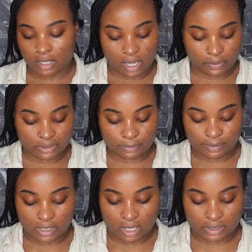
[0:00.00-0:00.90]
I went to
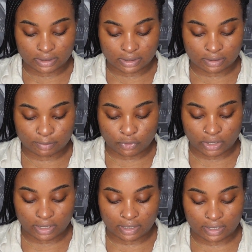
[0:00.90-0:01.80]
Pilates this
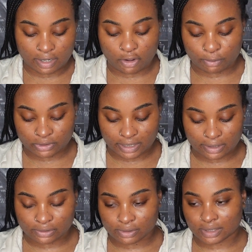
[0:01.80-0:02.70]
morning and I almost
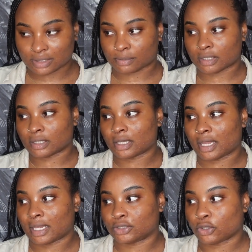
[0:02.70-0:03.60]
canceled because I'm like,
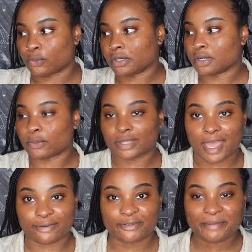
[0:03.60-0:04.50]
I don't want to go with
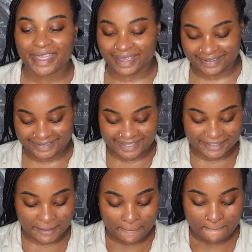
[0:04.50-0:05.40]
half of my head
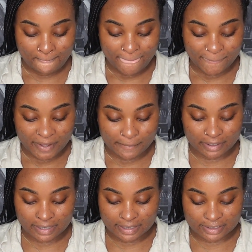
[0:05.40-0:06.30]
done.
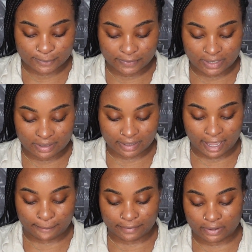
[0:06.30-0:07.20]
But I just put on a
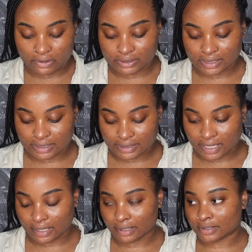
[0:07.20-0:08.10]
cap and called it a
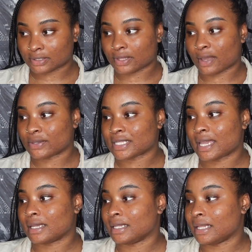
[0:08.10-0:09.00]
day. So that was
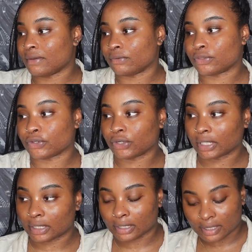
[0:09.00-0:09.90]
at
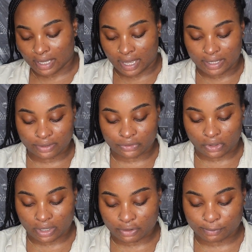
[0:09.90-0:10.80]
11:30. I
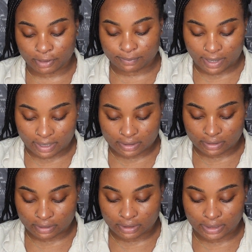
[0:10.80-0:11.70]
thought I would be back
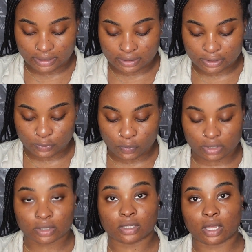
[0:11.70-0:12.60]
like latest
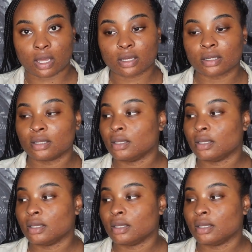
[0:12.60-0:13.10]
1 o'clock.